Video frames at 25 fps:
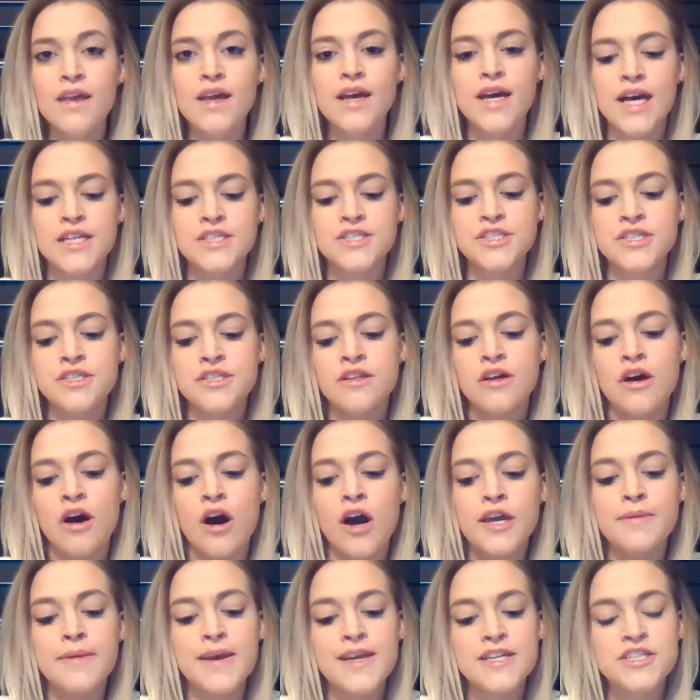Under the
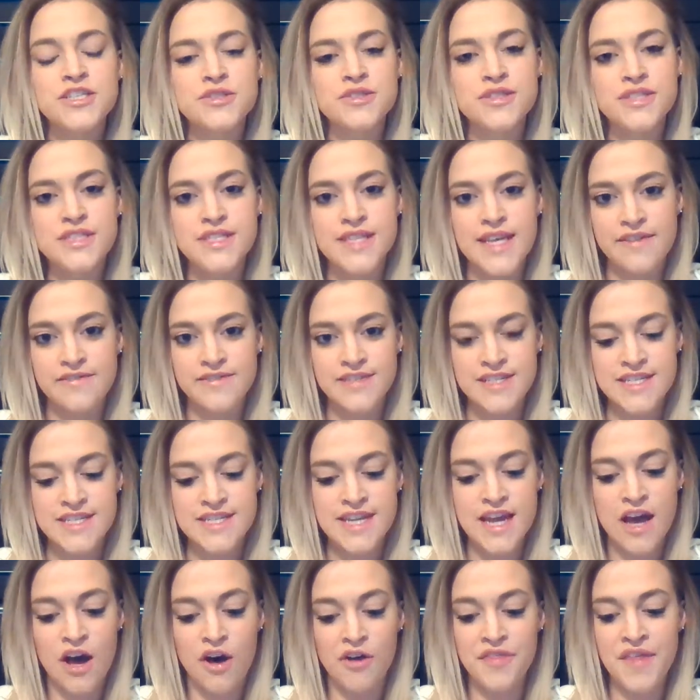Occupational Safety
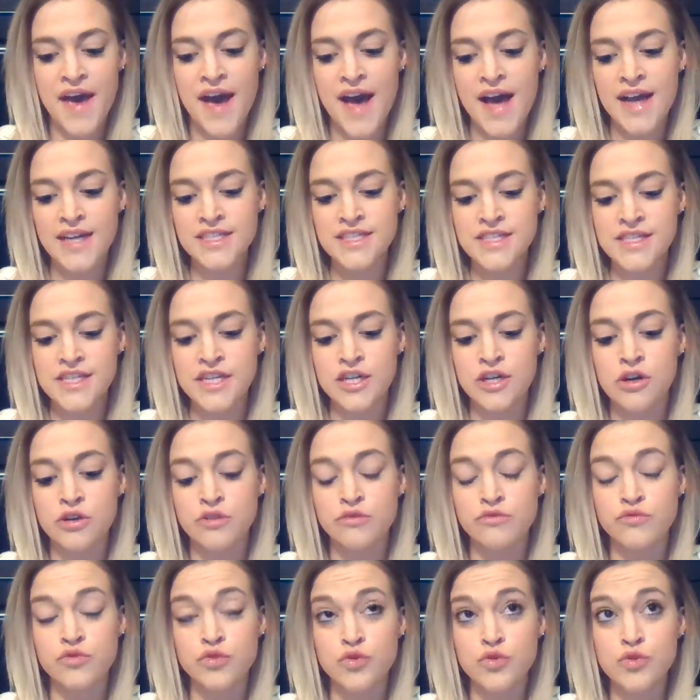and Health Act, there
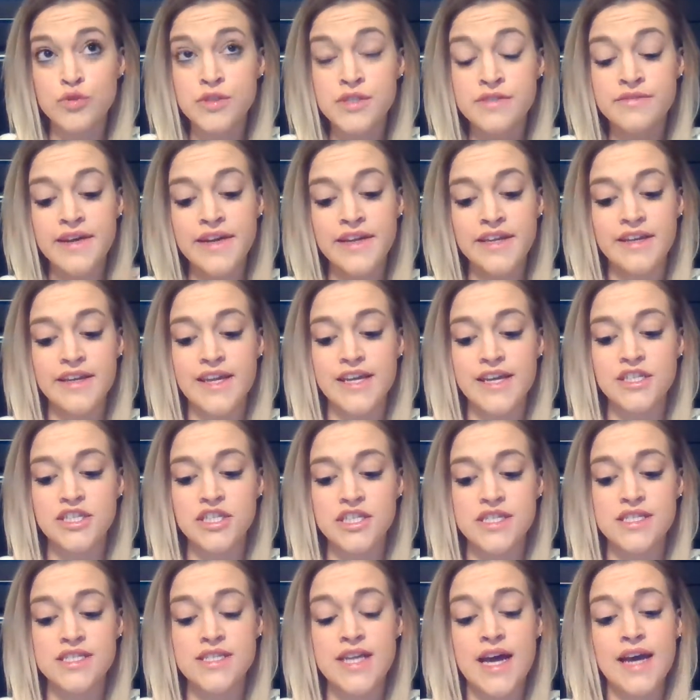are rules and
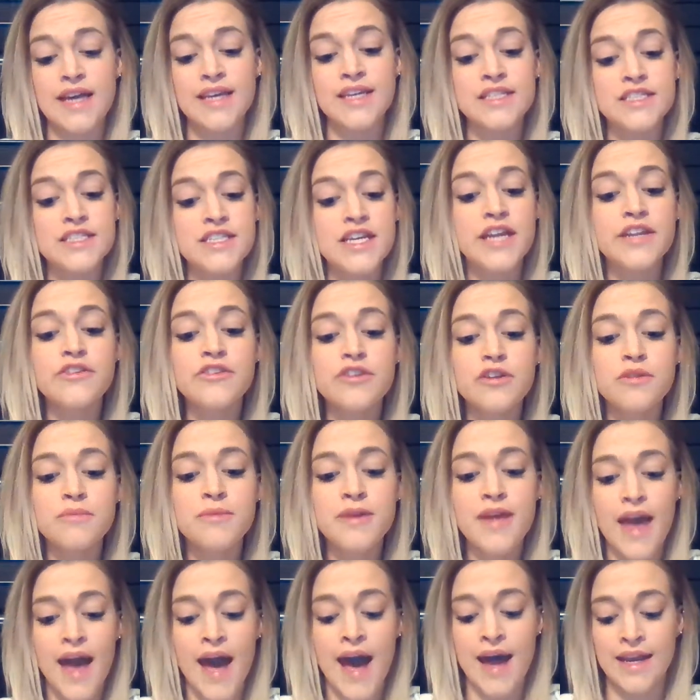regulations that continue to
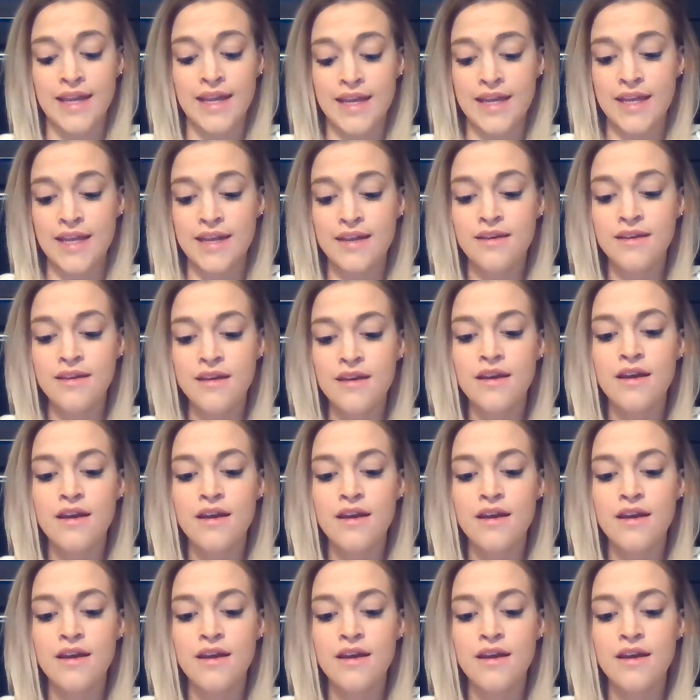be added